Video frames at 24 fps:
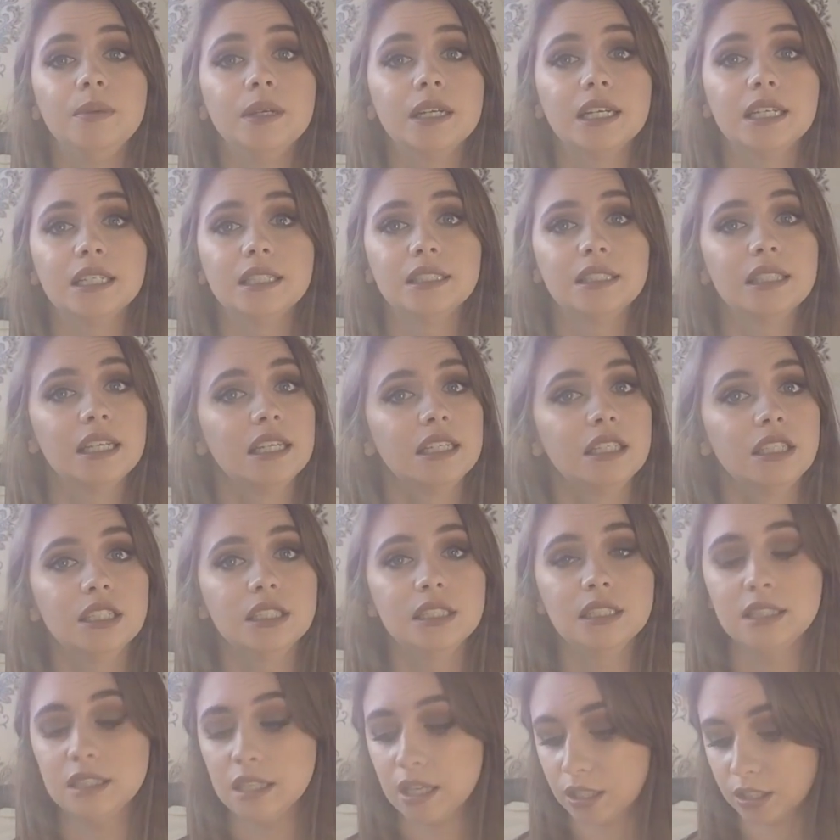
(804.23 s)
because they're
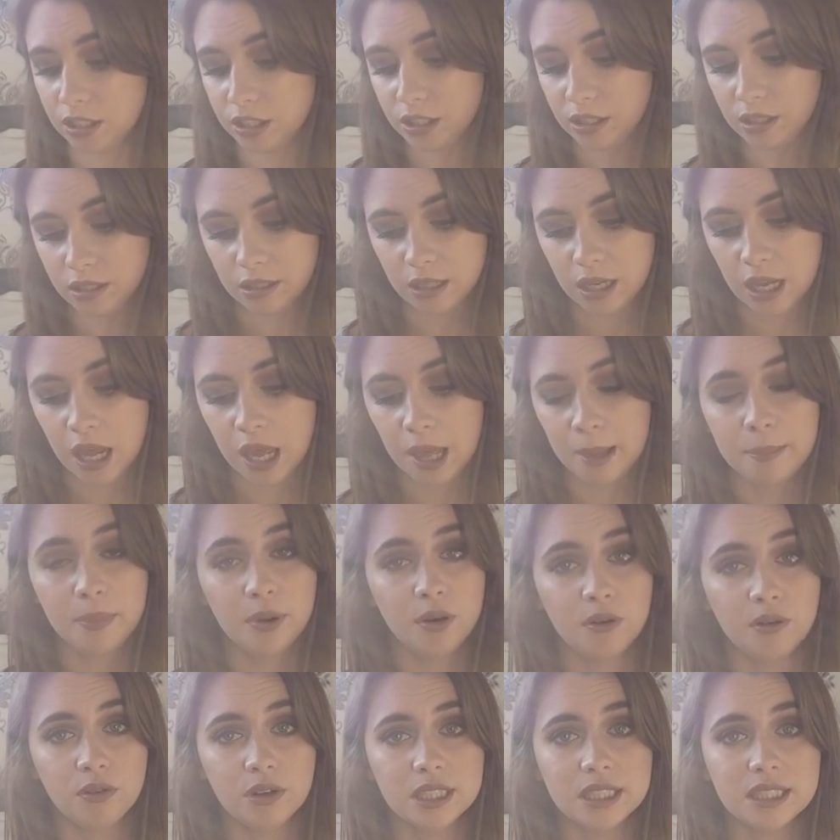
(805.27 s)
just such a
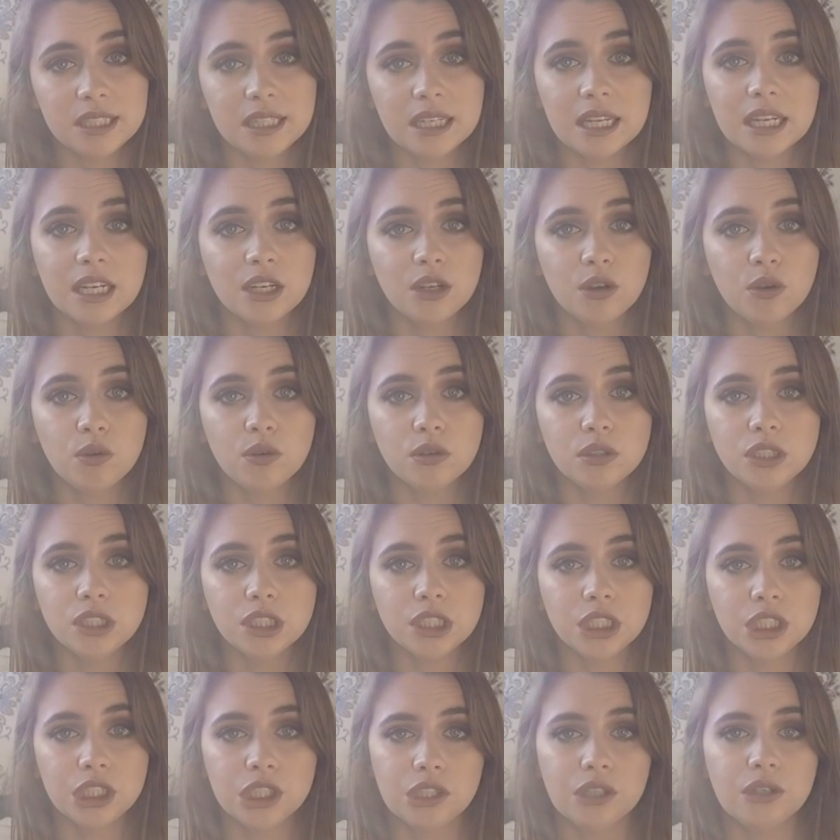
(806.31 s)
Parisian
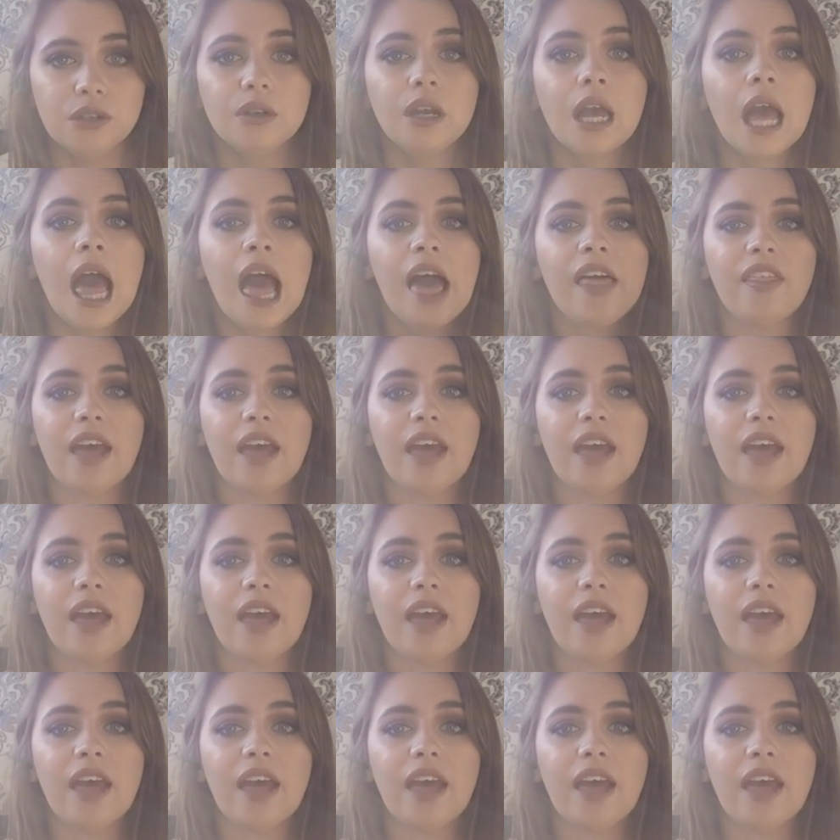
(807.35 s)
gorgeous shoe.